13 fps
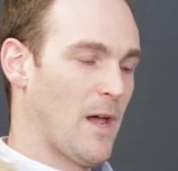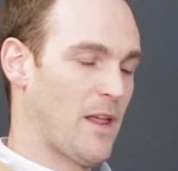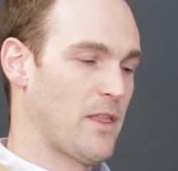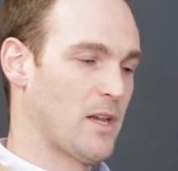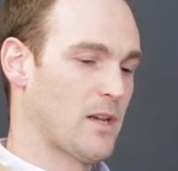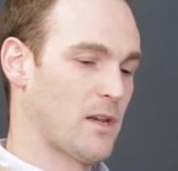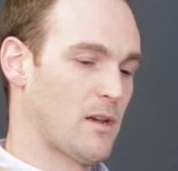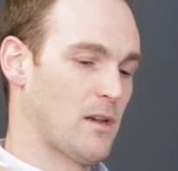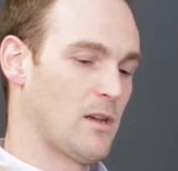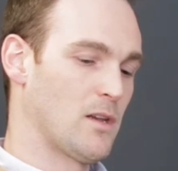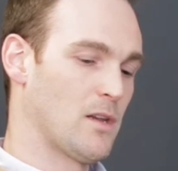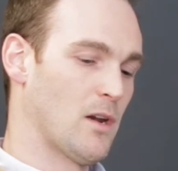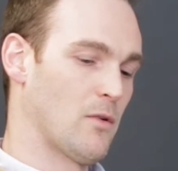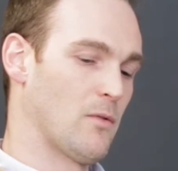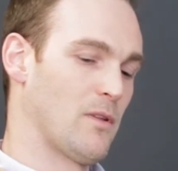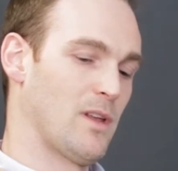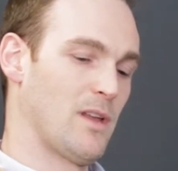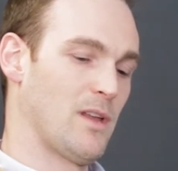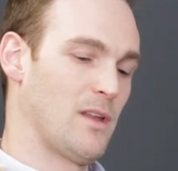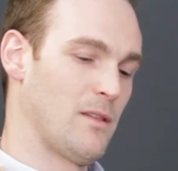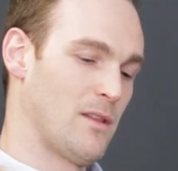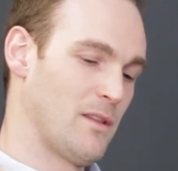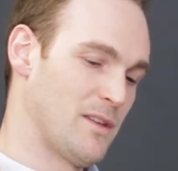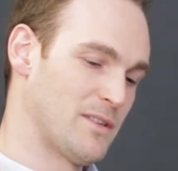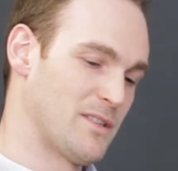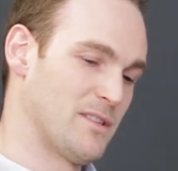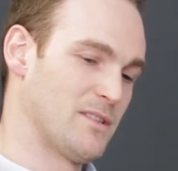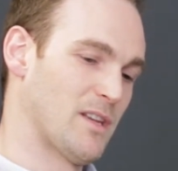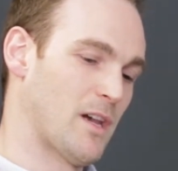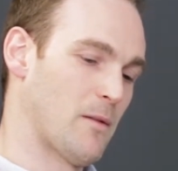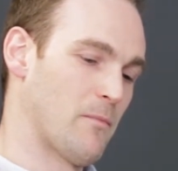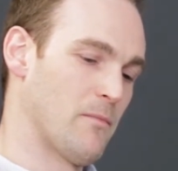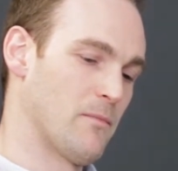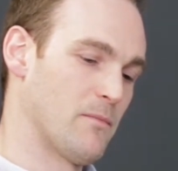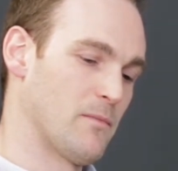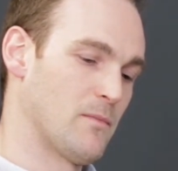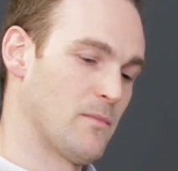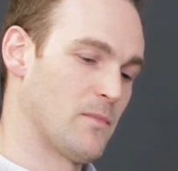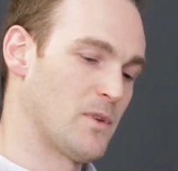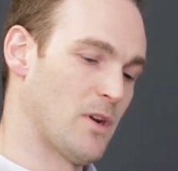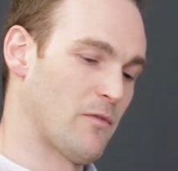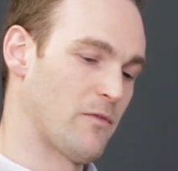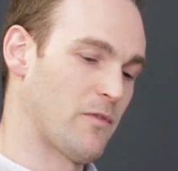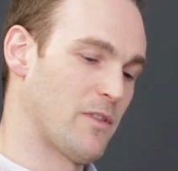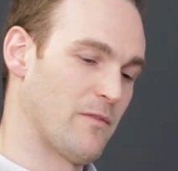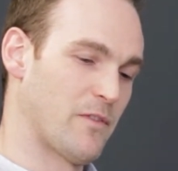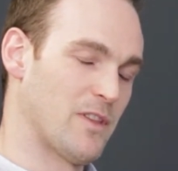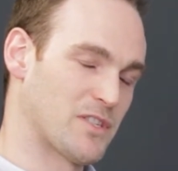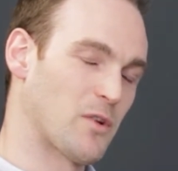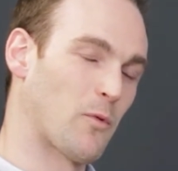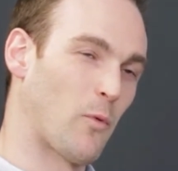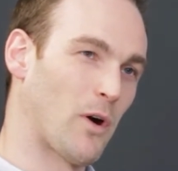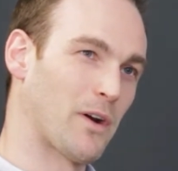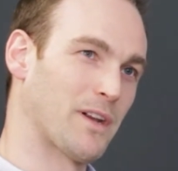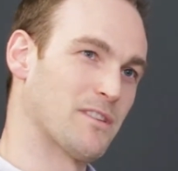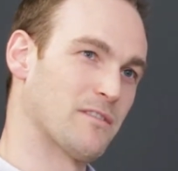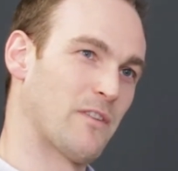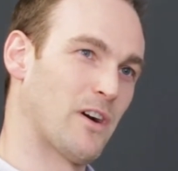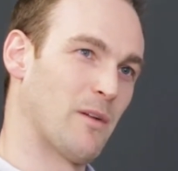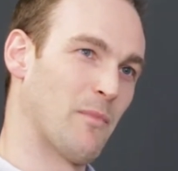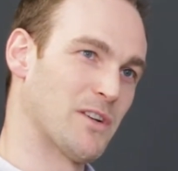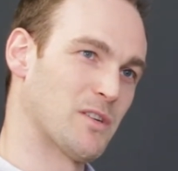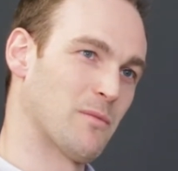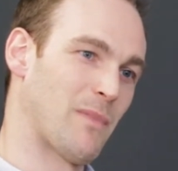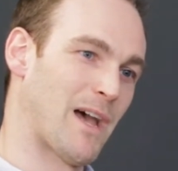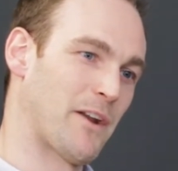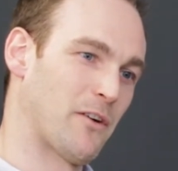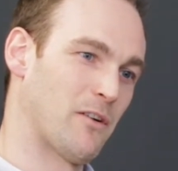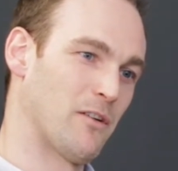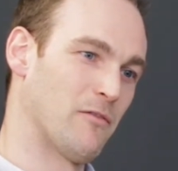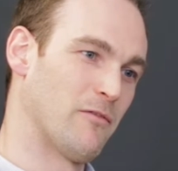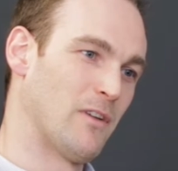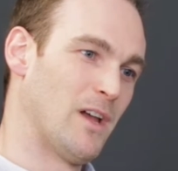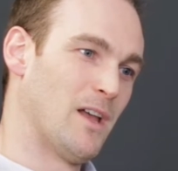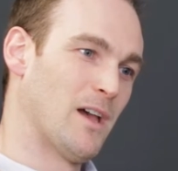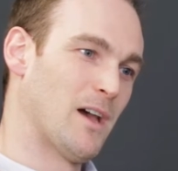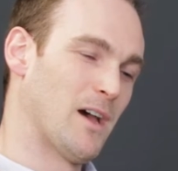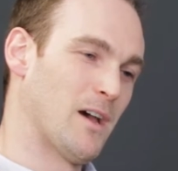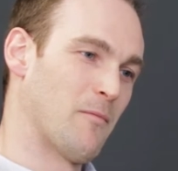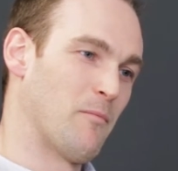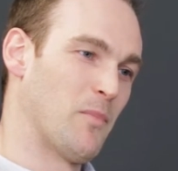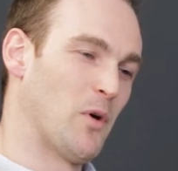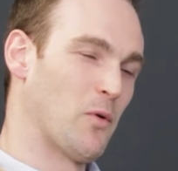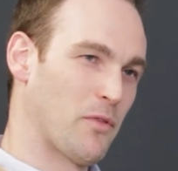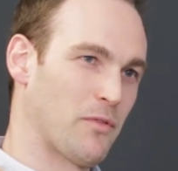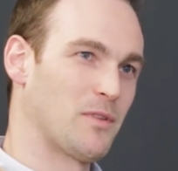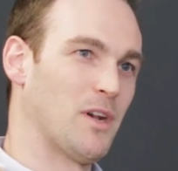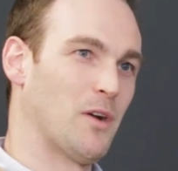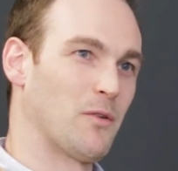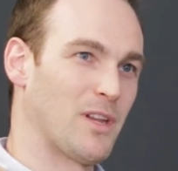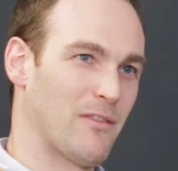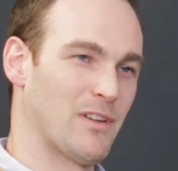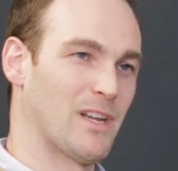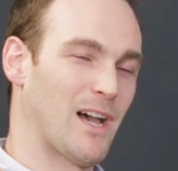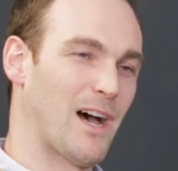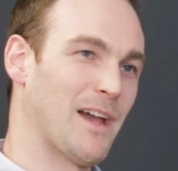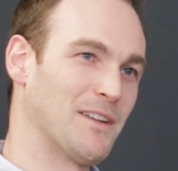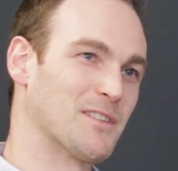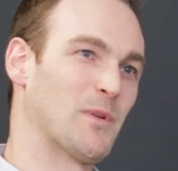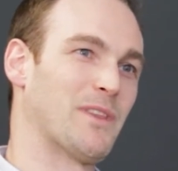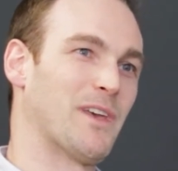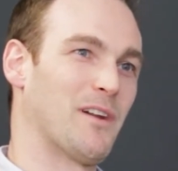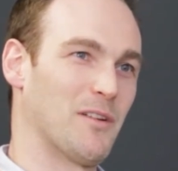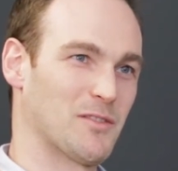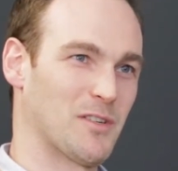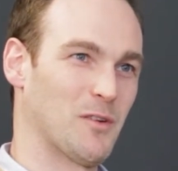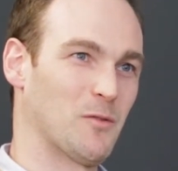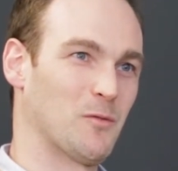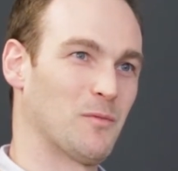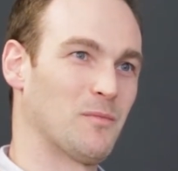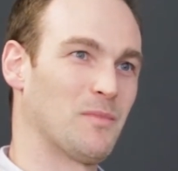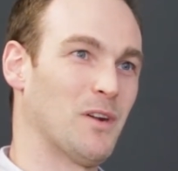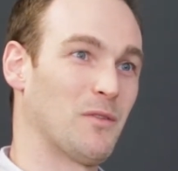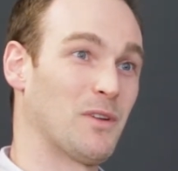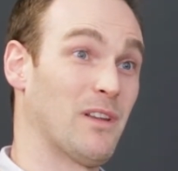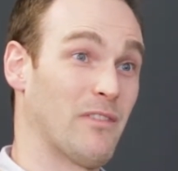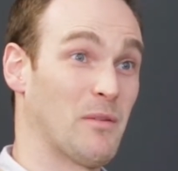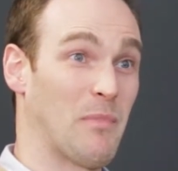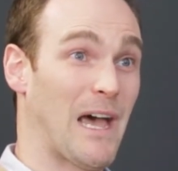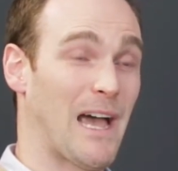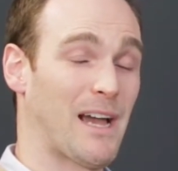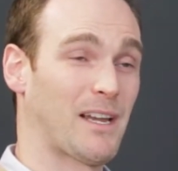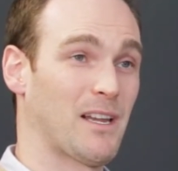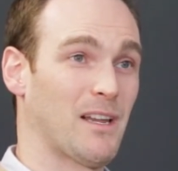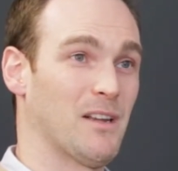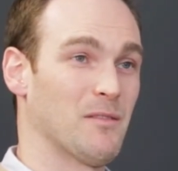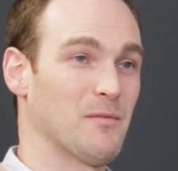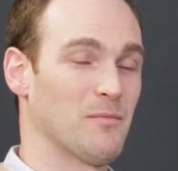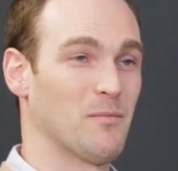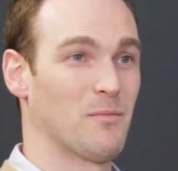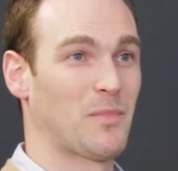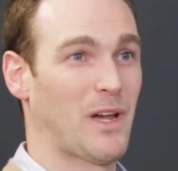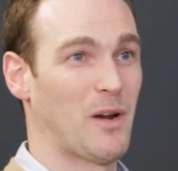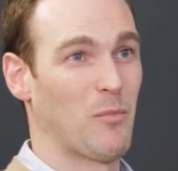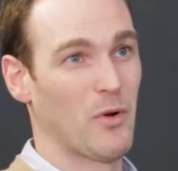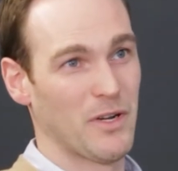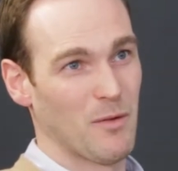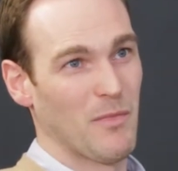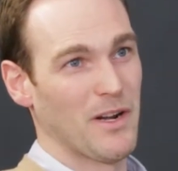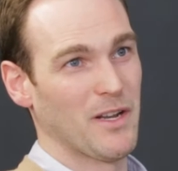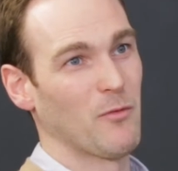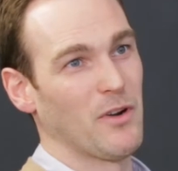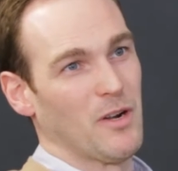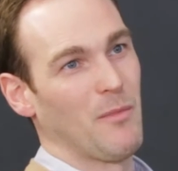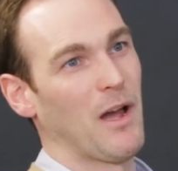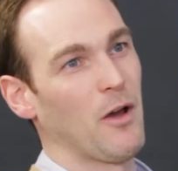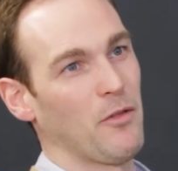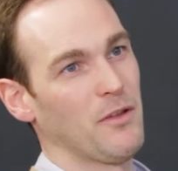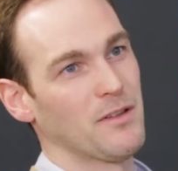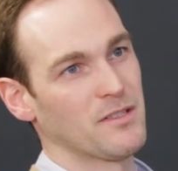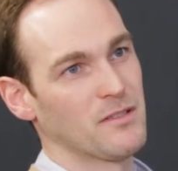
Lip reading: I think this is for this to work, it's very much a matter of both giving guidance, but then also giving back and kind of putting your money where your mouth is.